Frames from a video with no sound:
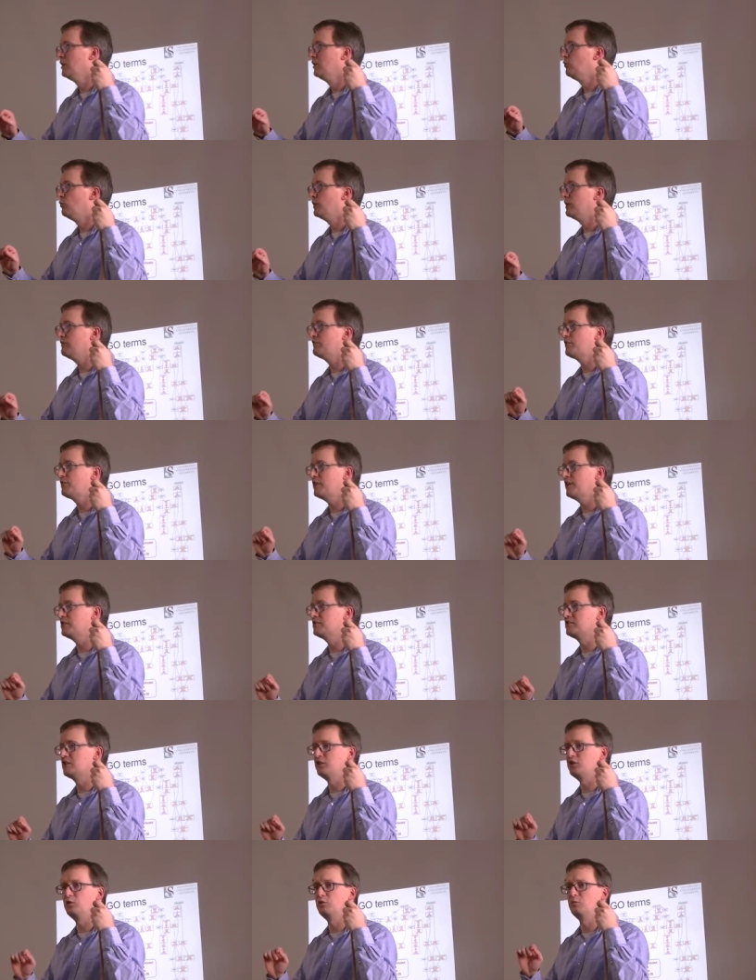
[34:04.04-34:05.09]
one of the things
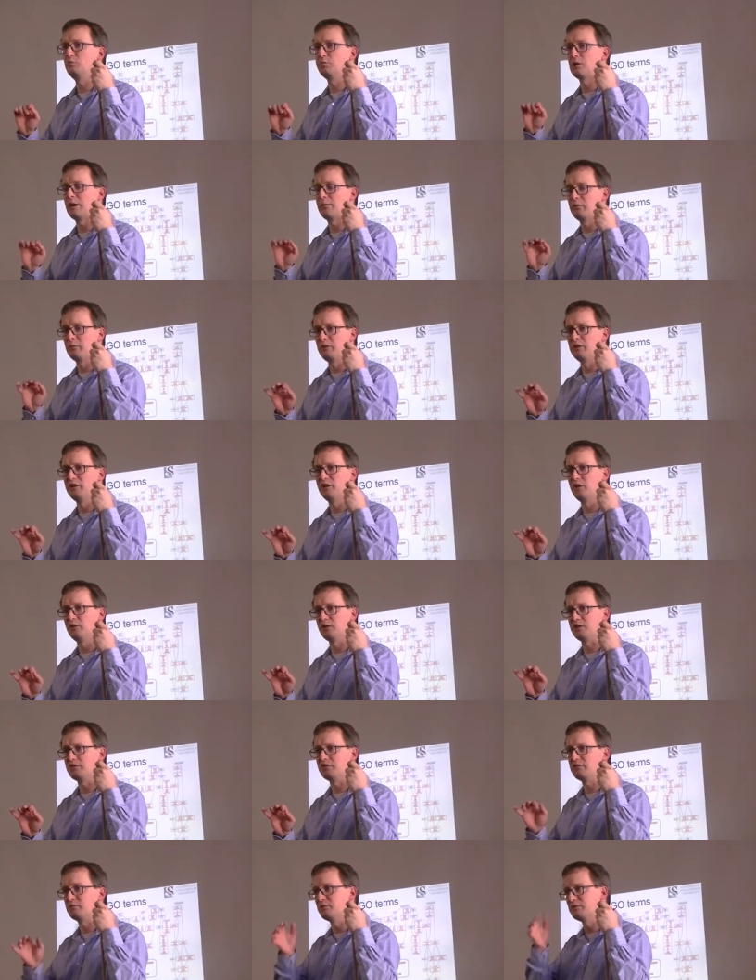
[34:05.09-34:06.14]
that you probably
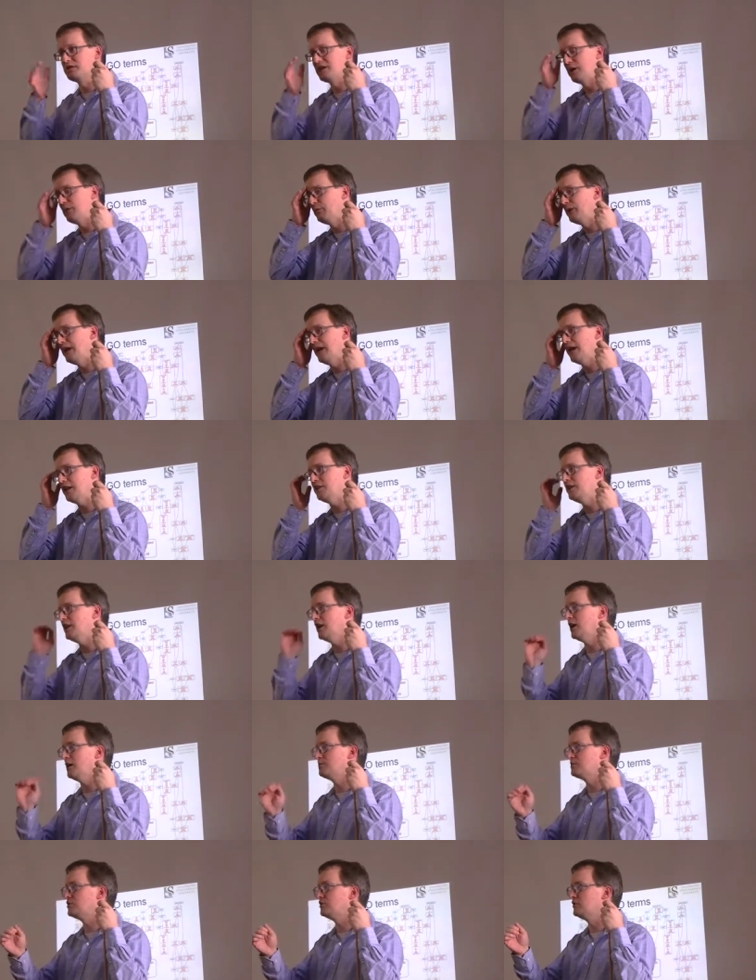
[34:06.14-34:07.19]
noticed was that we had the
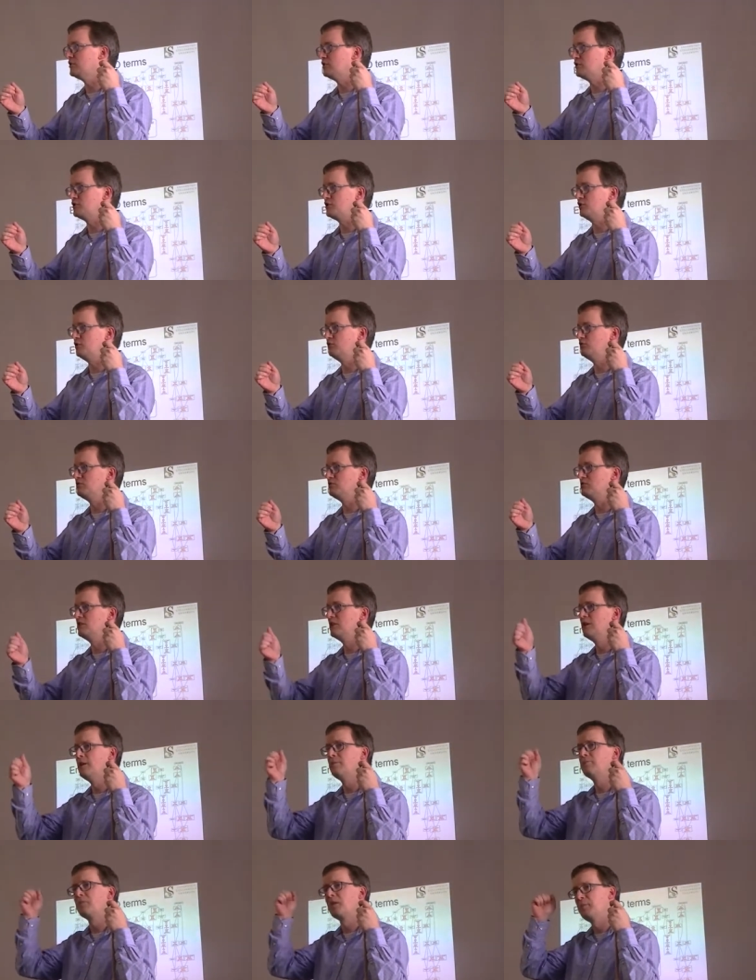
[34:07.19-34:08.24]
option to choose
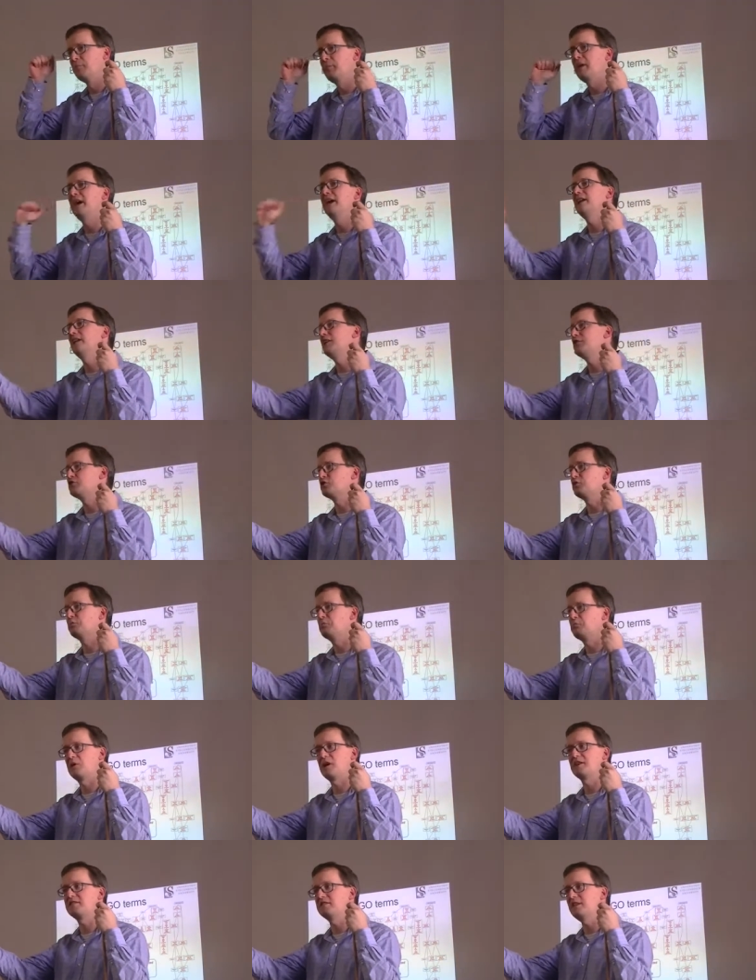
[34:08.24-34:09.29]
biological
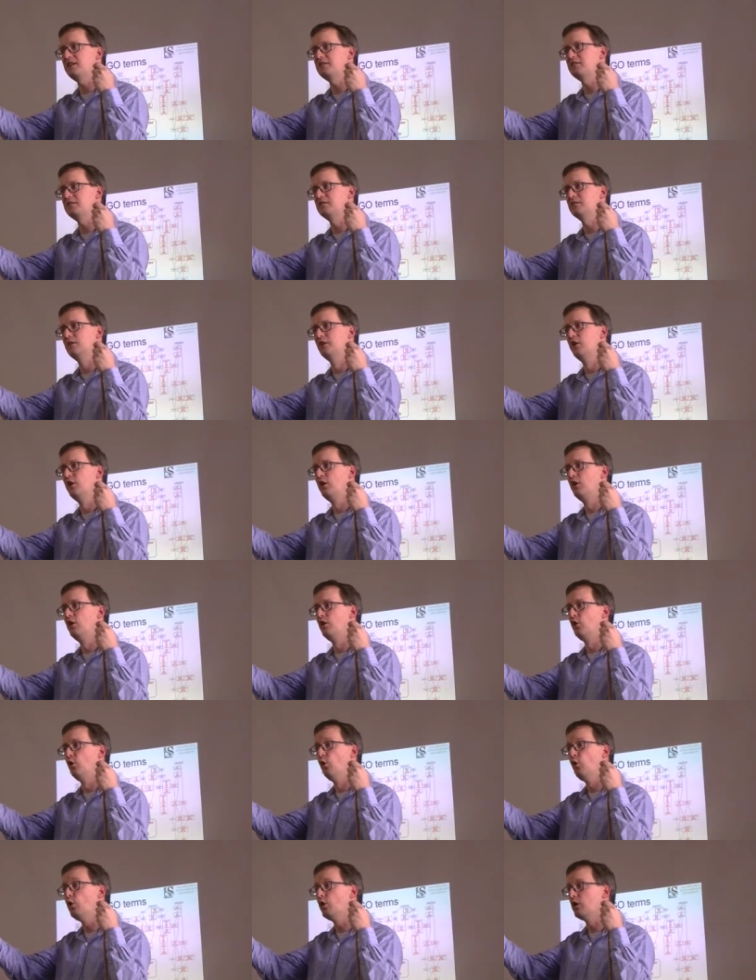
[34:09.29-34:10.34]
process
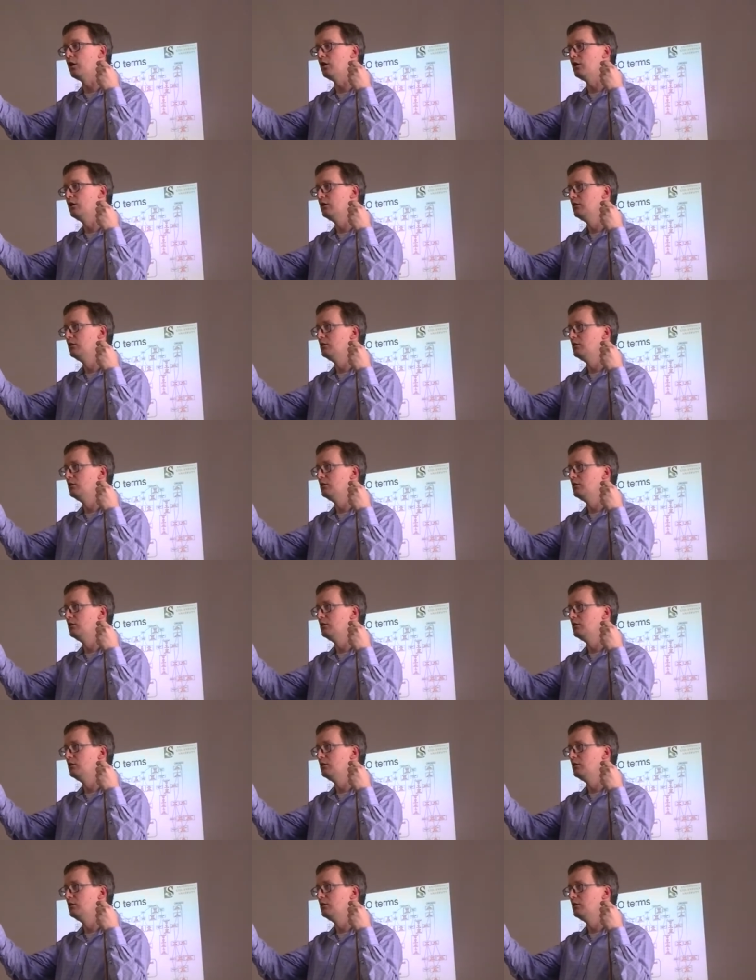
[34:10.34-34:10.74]
or,